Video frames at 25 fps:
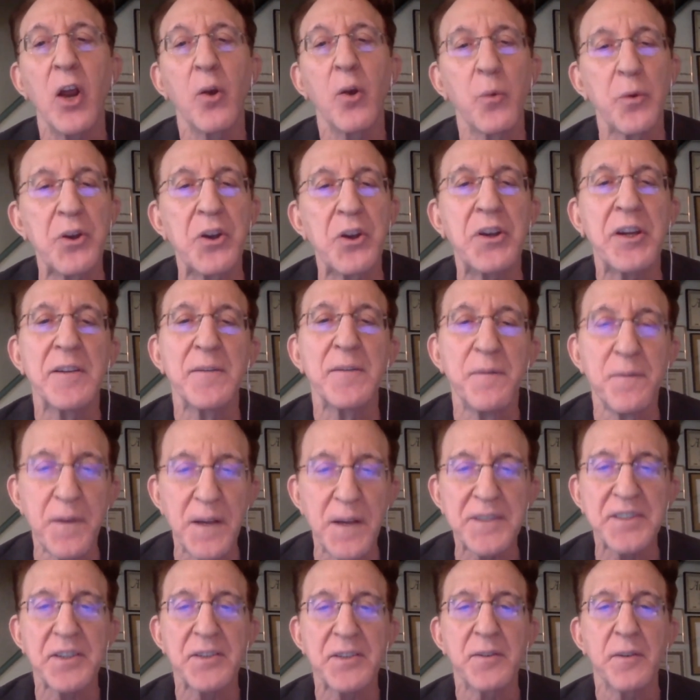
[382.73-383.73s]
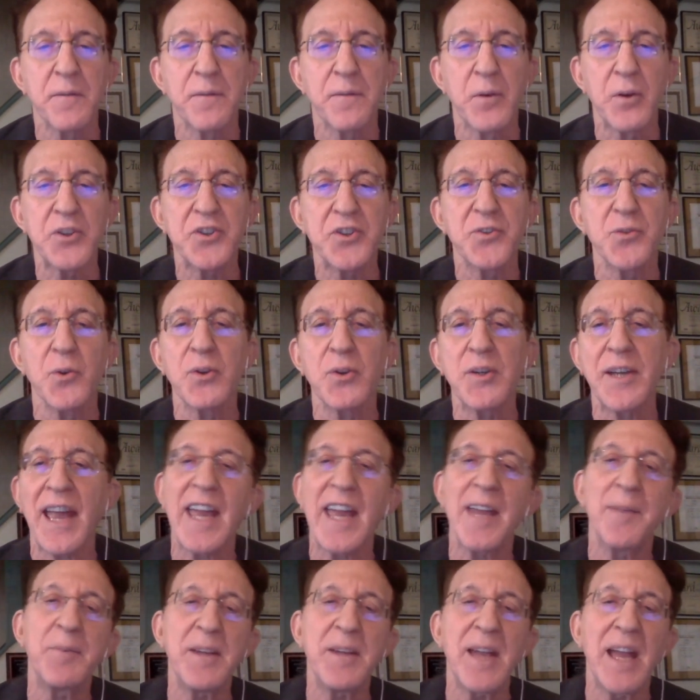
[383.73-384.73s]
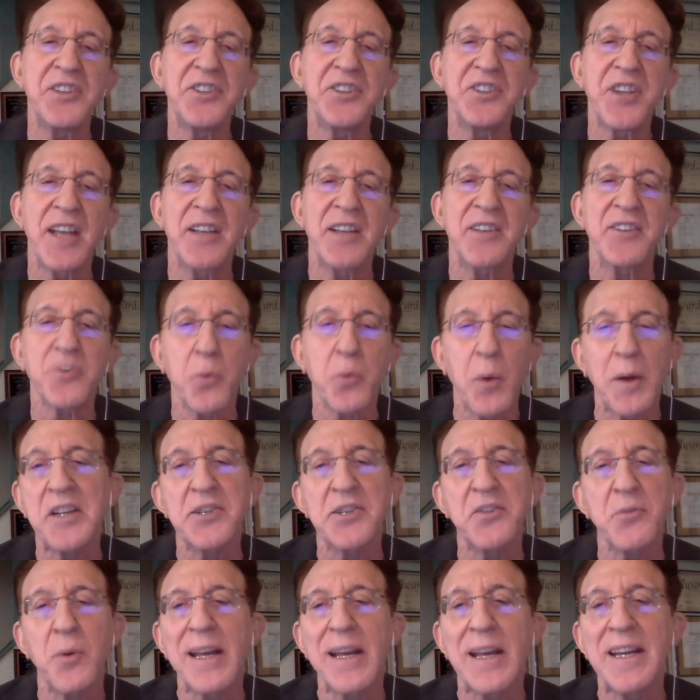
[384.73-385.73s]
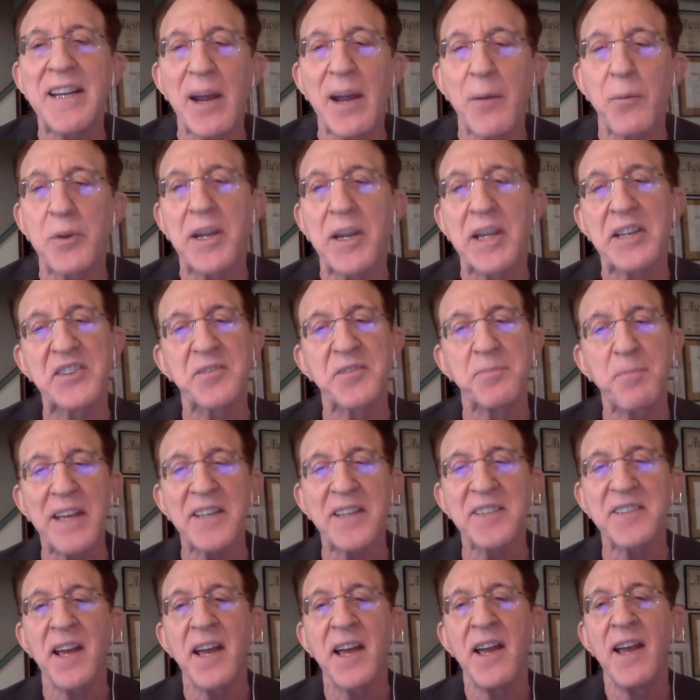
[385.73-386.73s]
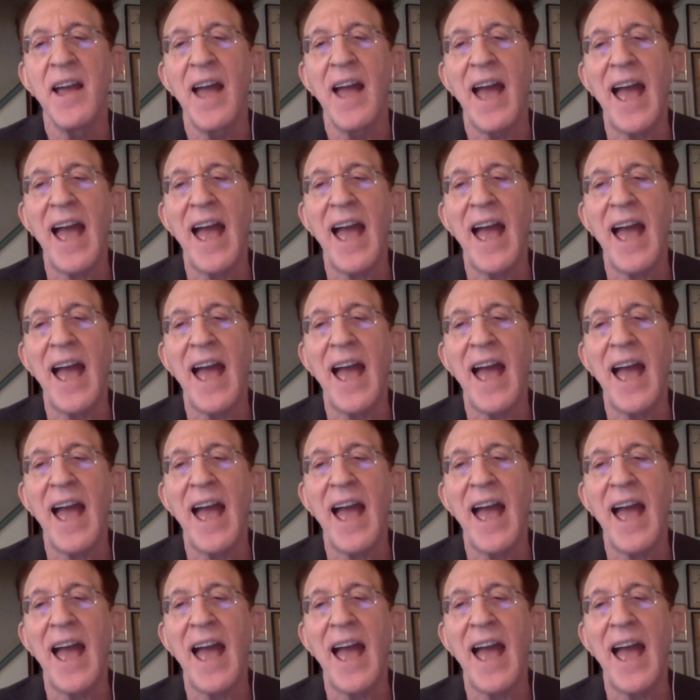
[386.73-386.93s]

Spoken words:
where you can visit the virtual KBHN 2020 networking space